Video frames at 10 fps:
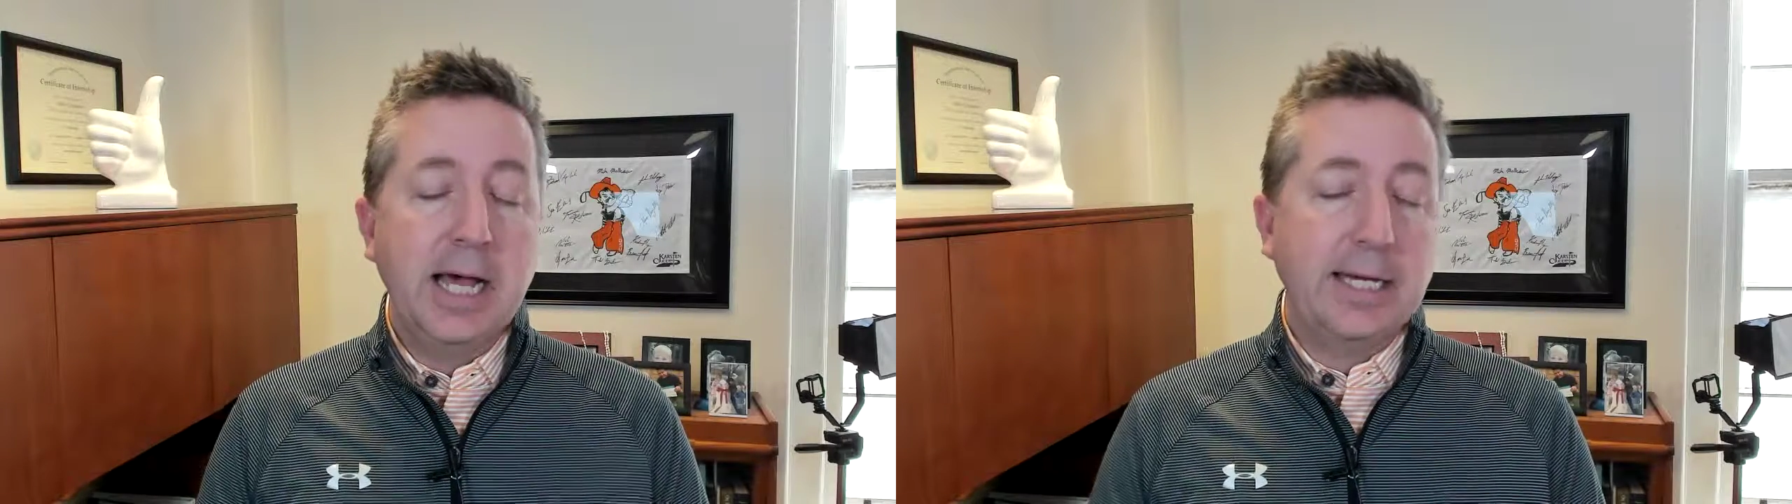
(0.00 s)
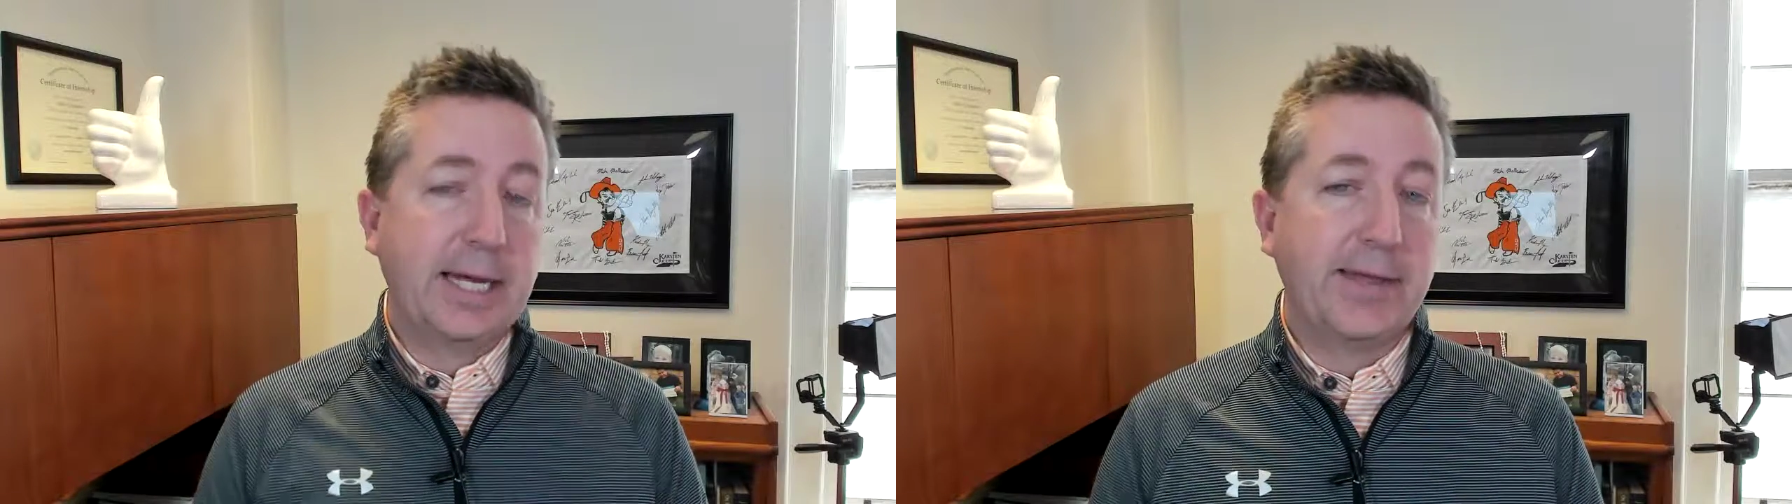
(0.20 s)

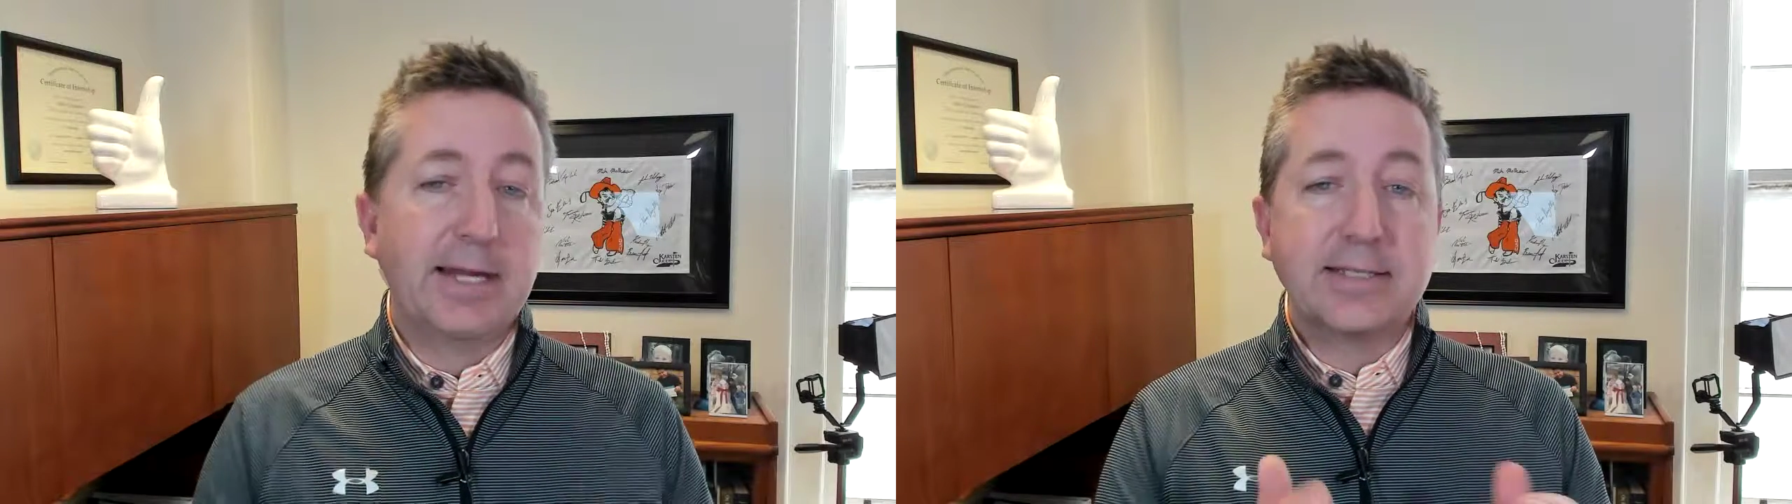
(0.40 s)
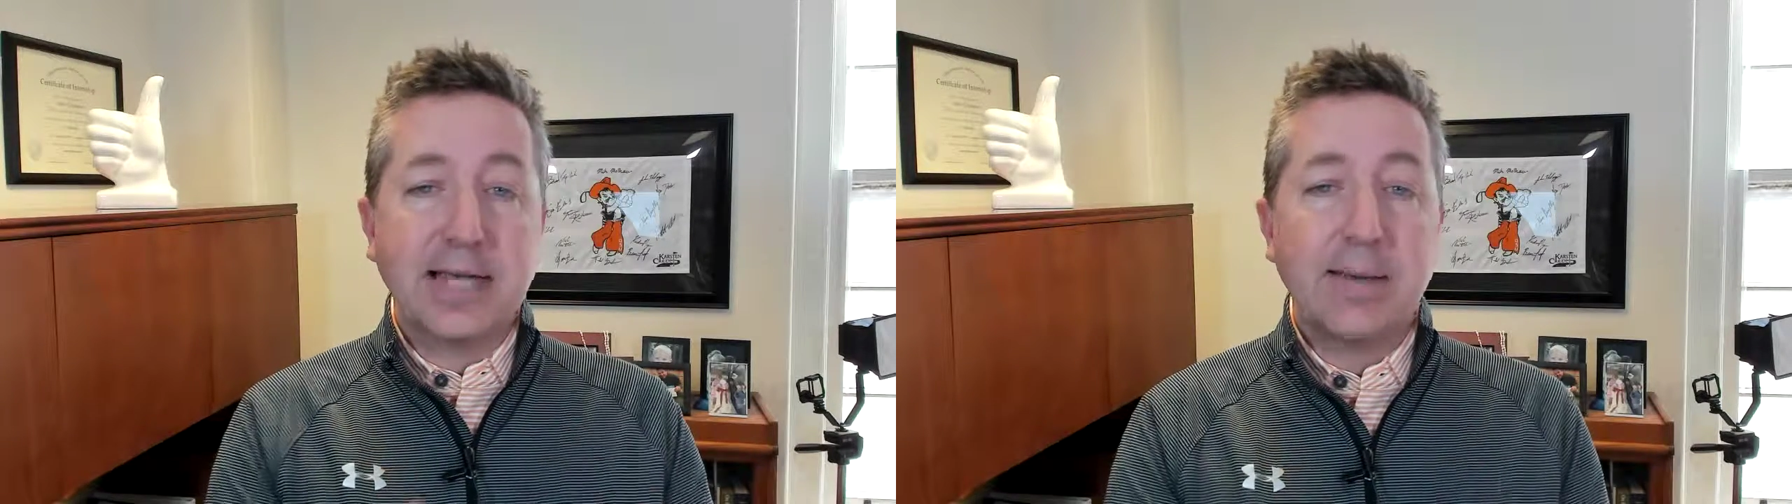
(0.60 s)
Now that
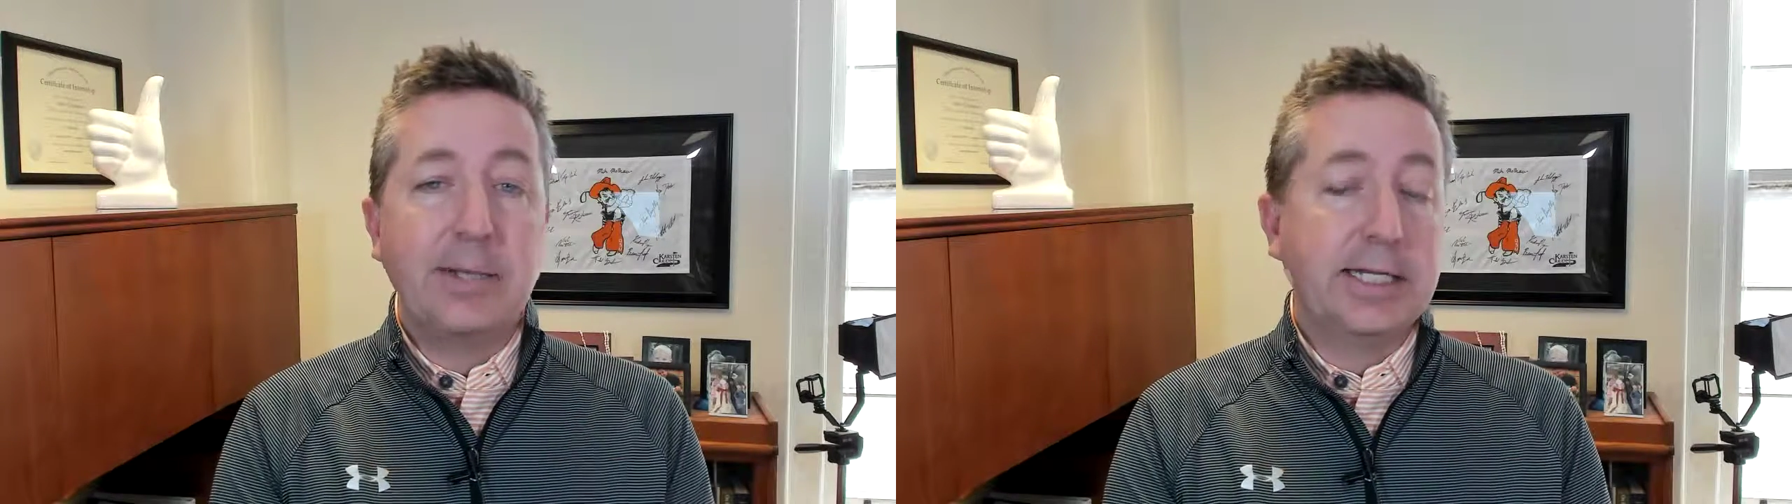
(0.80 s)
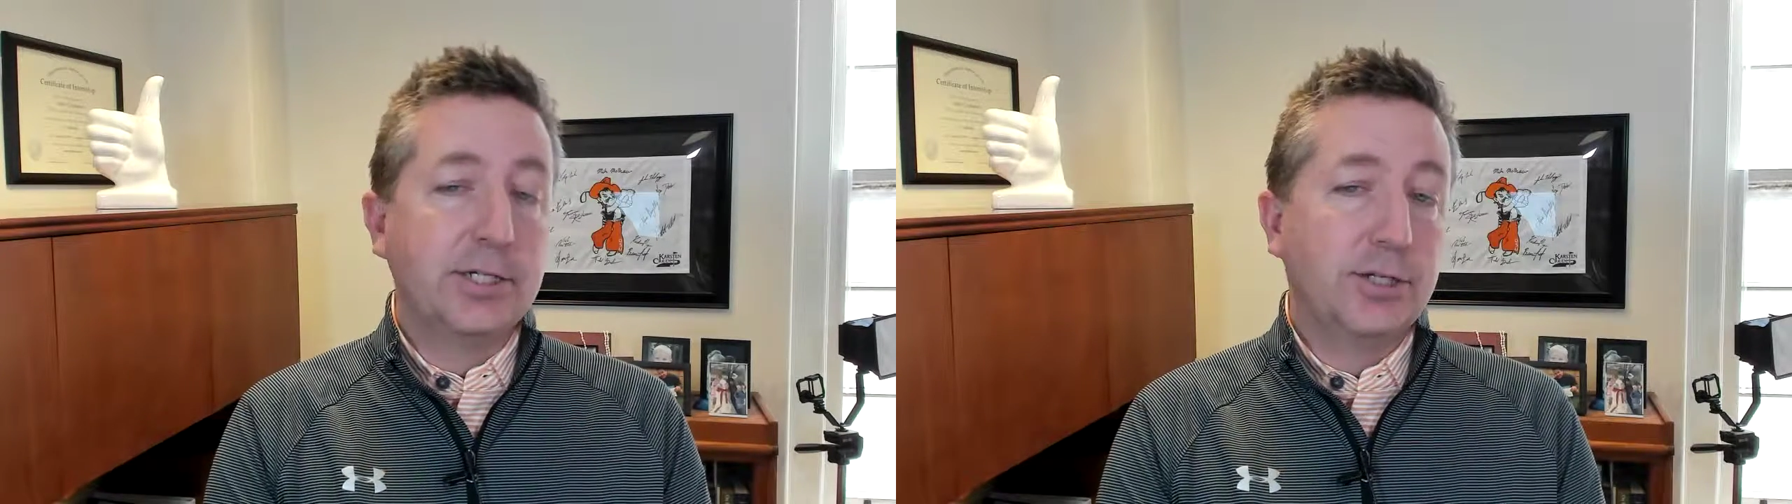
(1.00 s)

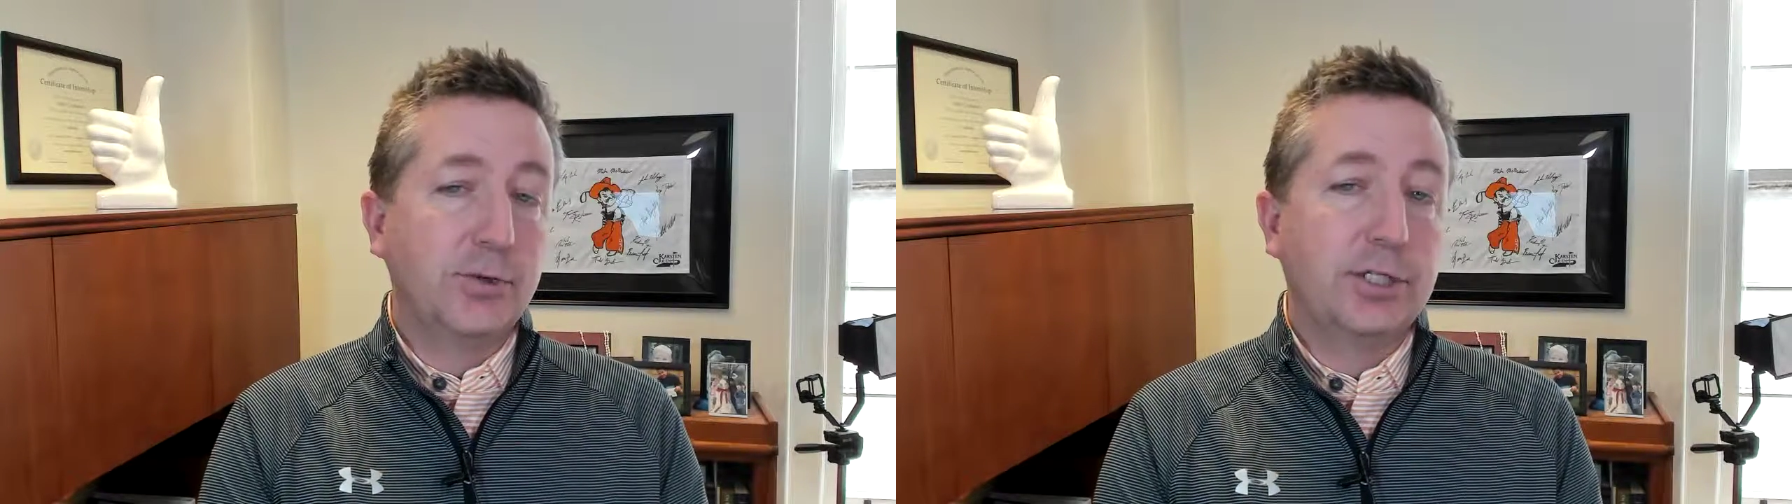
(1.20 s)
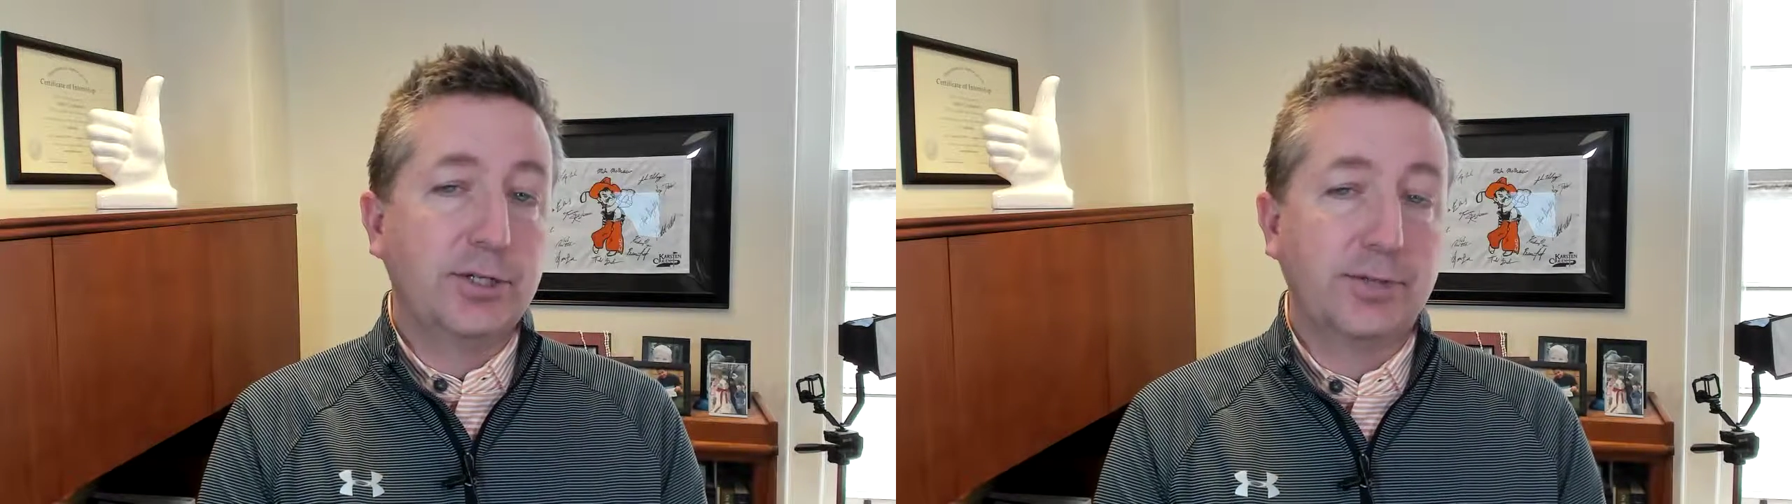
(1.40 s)
assignment isn't due
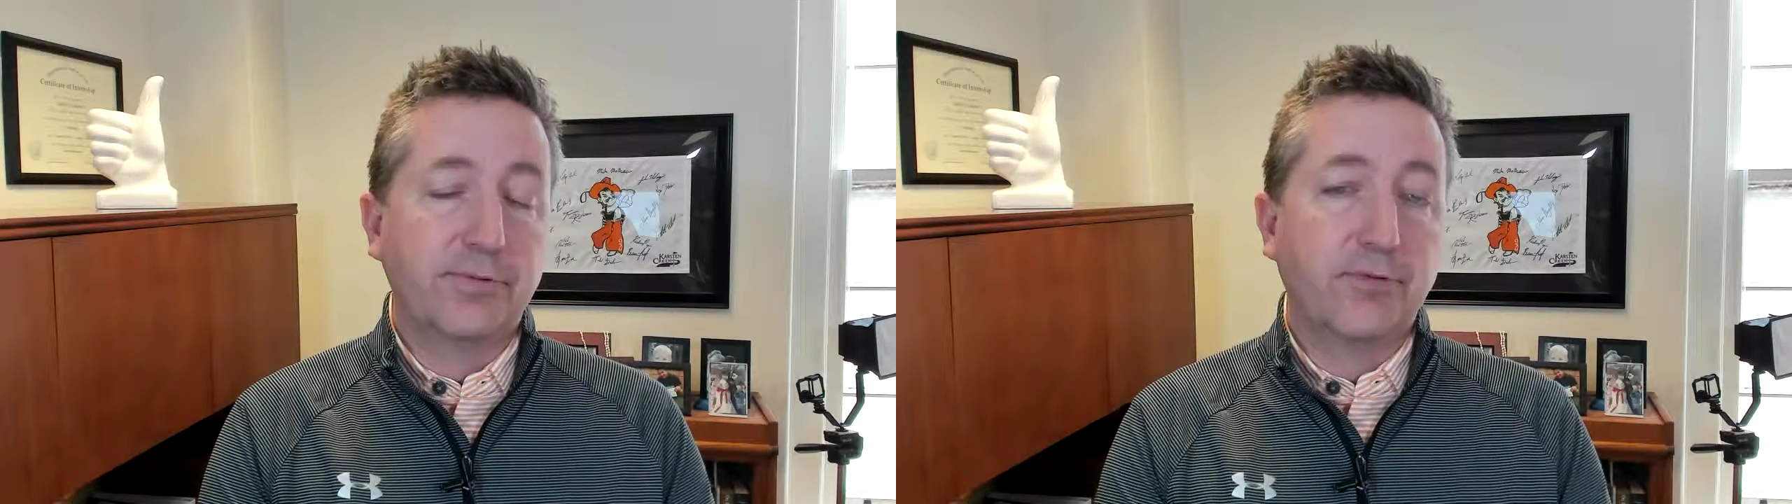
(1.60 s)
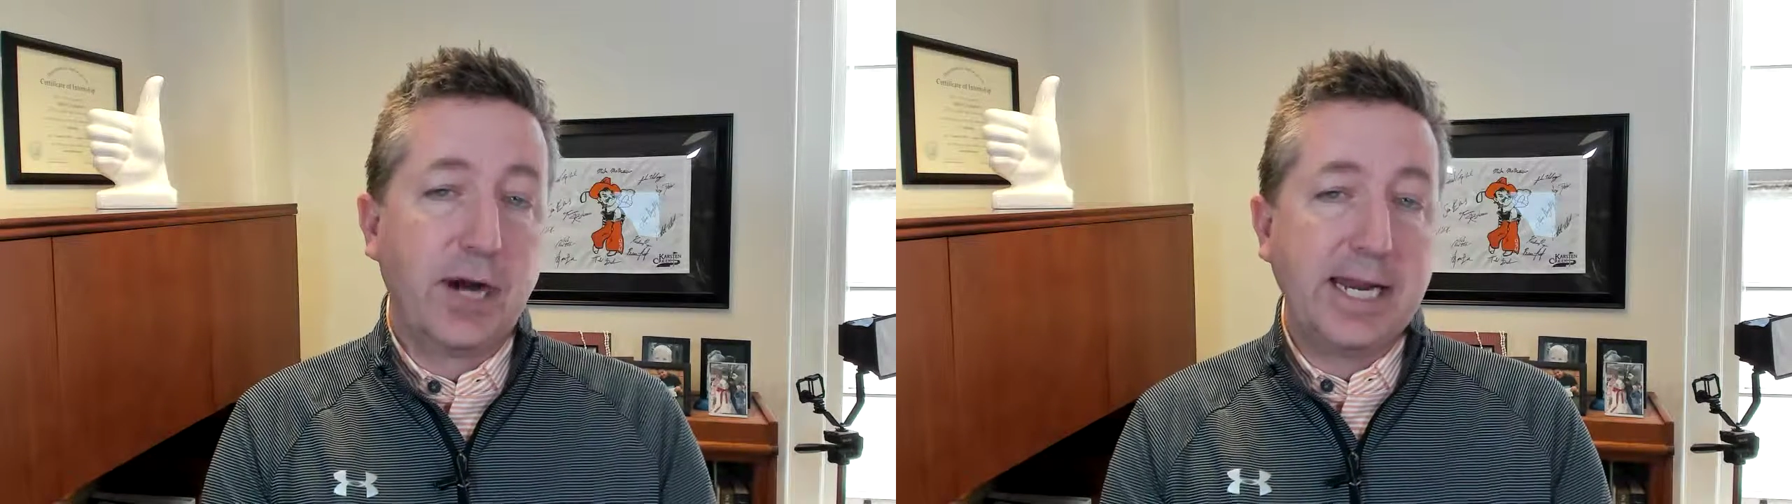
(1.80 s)
until the
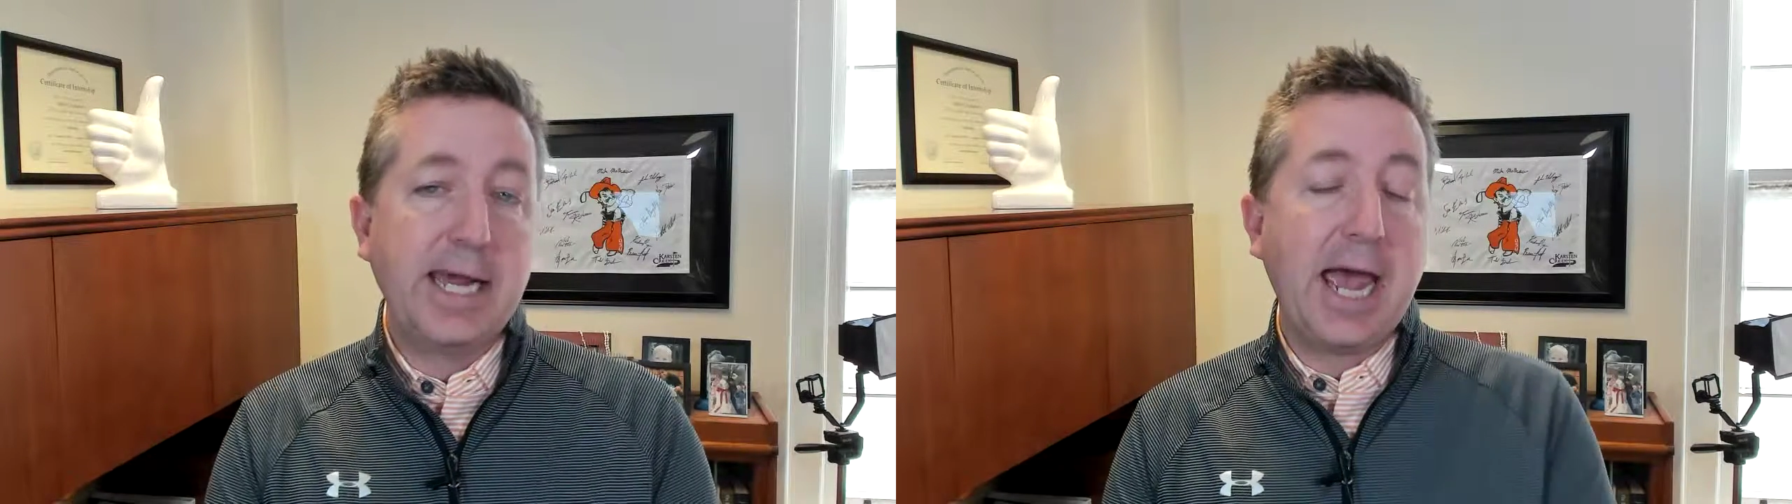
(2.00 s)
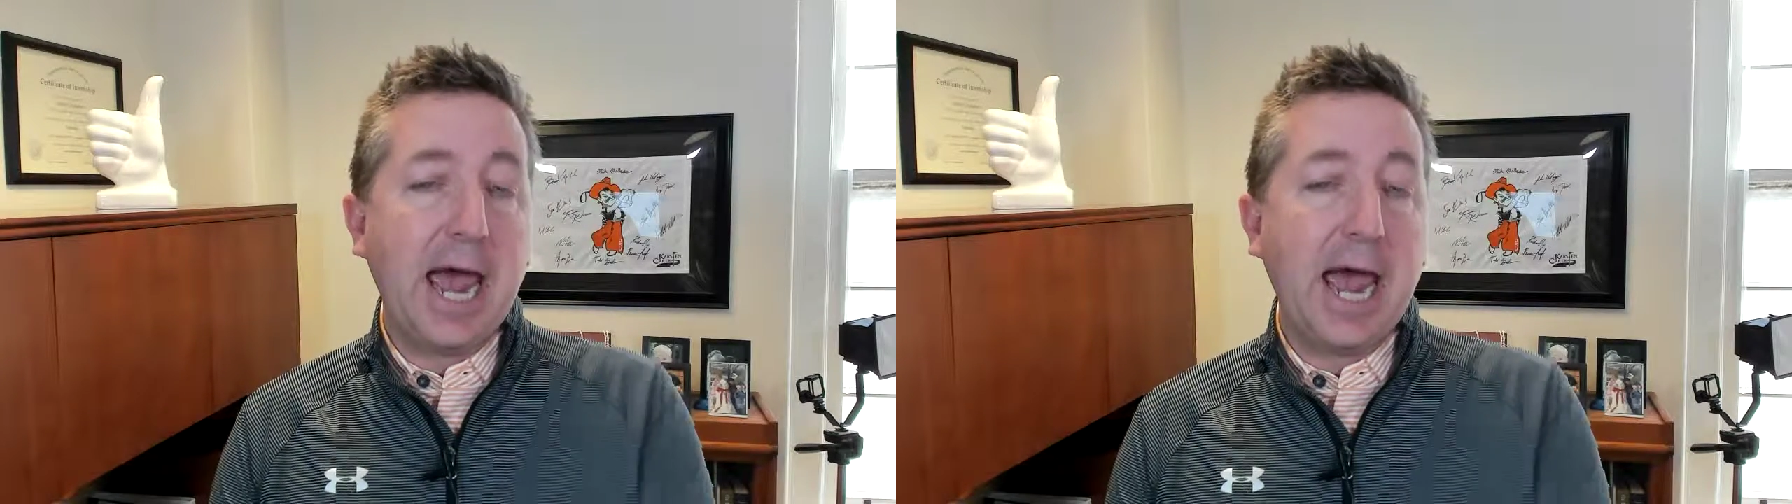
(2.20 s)
Friday